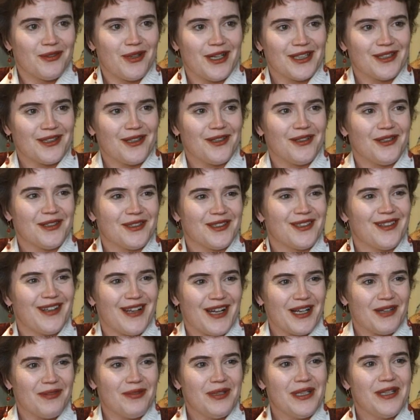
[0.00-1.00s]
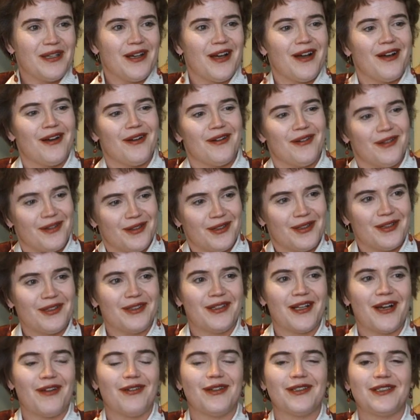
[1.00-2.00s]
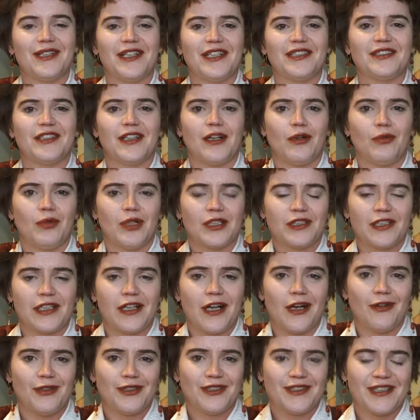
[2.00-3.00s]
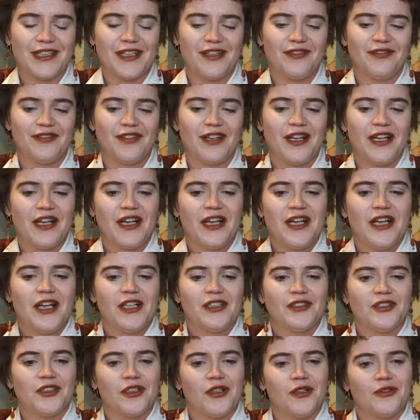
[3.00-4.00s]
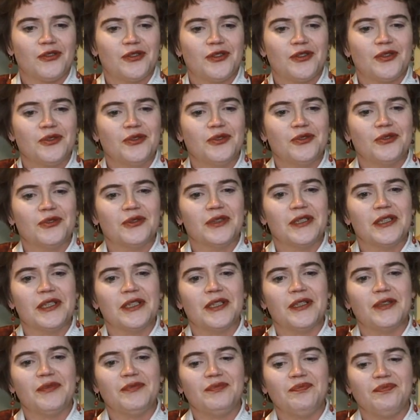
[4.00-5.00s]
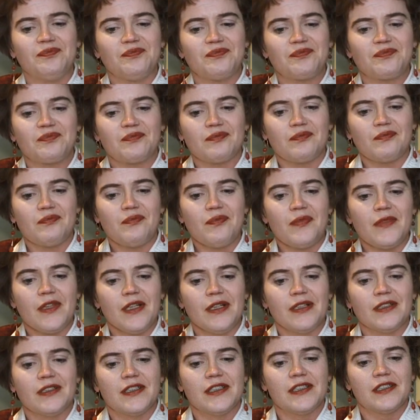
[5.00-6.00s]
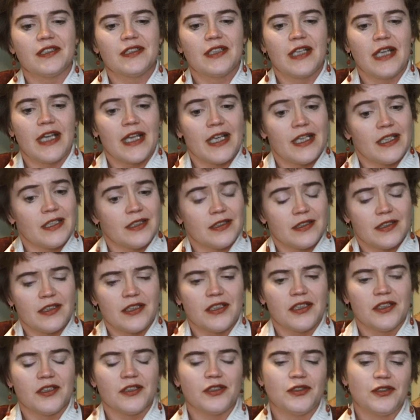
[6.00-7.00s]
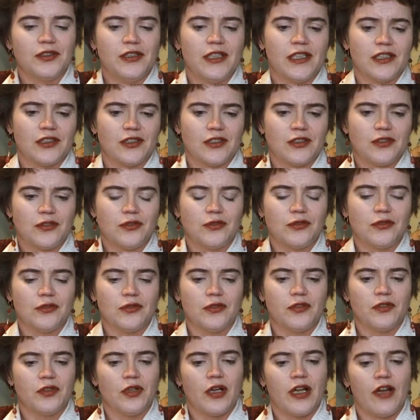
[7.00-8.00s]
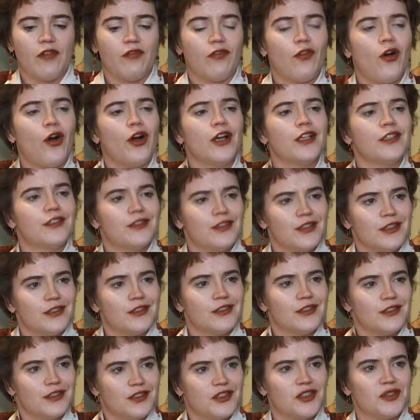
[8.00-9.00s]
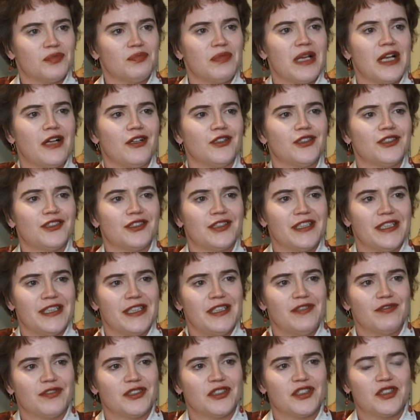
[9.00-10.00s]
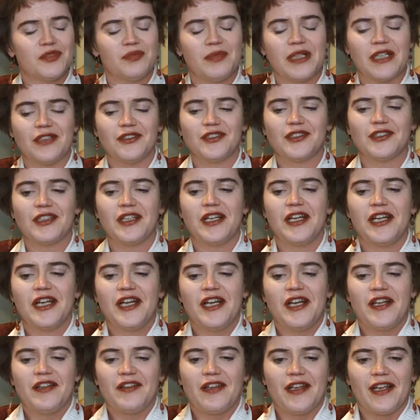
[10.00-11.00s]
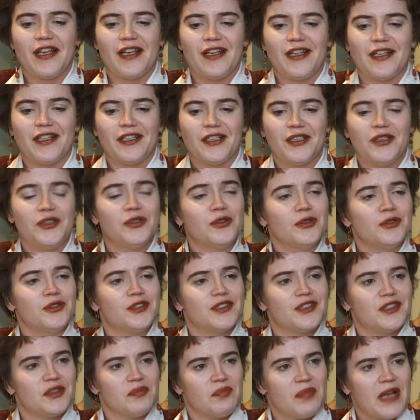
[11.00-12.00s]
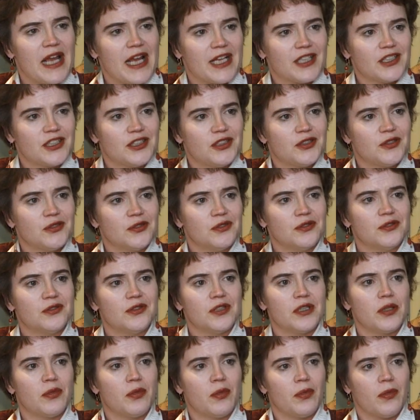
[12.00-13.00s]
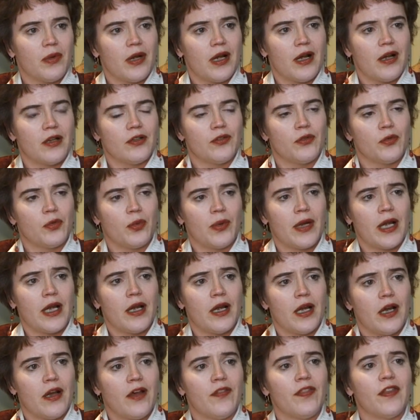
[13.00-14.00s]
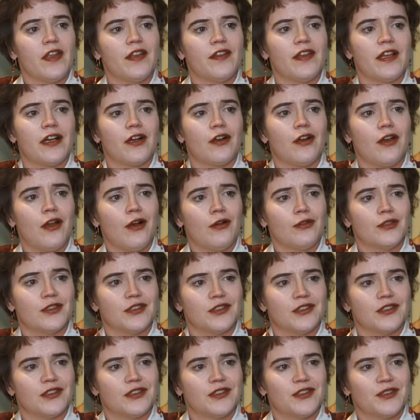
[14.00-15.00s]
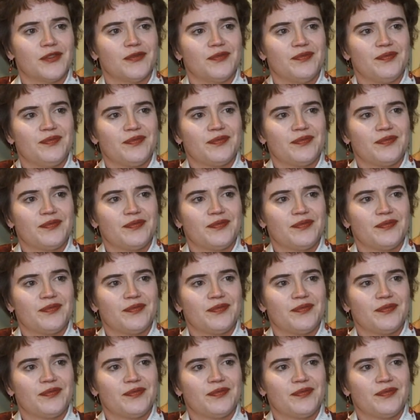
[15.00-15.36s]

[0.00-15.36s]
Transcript: quite a lot like we are nowadays are washing ourselves. So to just to avoid these smells, even smells, they used bags to wear under their clothes.